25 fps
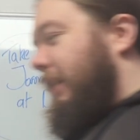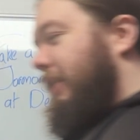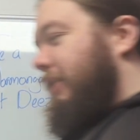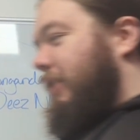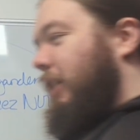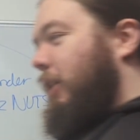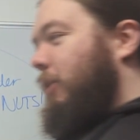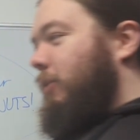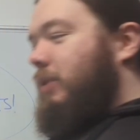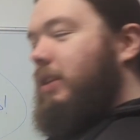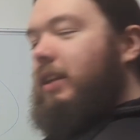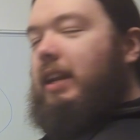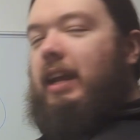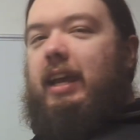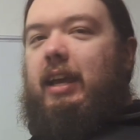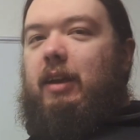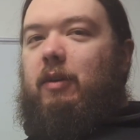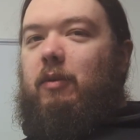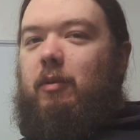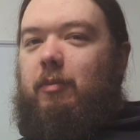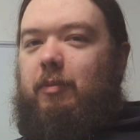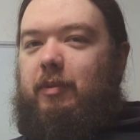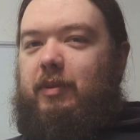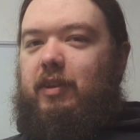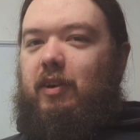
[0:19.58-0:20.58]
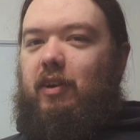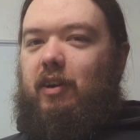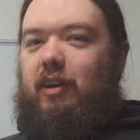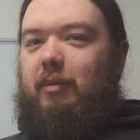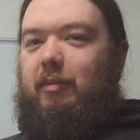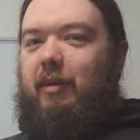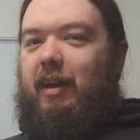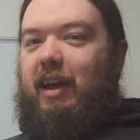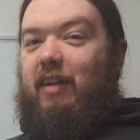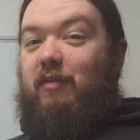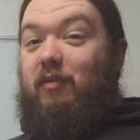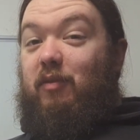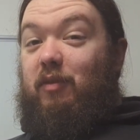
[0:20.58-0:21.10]
So today we'll be talking
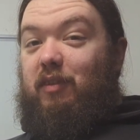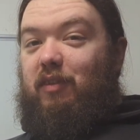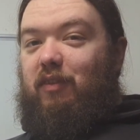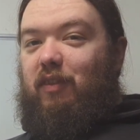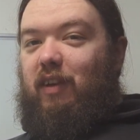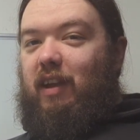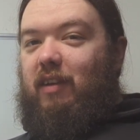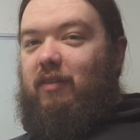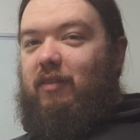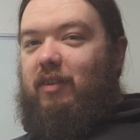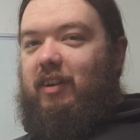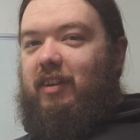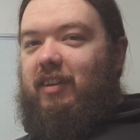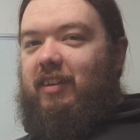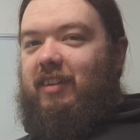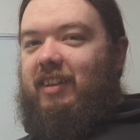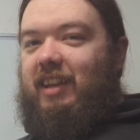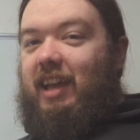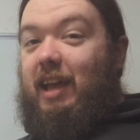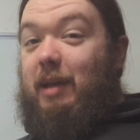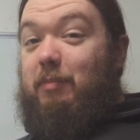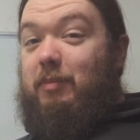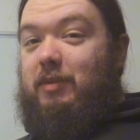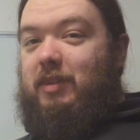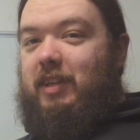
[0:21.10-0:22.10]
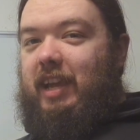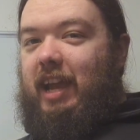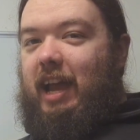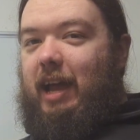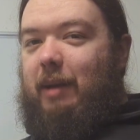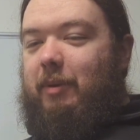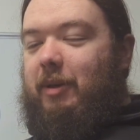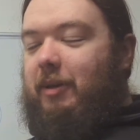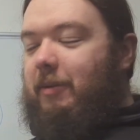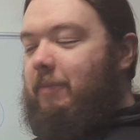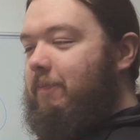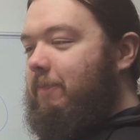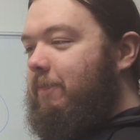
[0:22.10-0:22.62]
about everyone's favourite MC
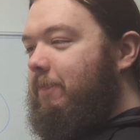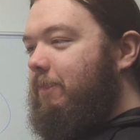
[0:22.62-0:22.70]
Hammer,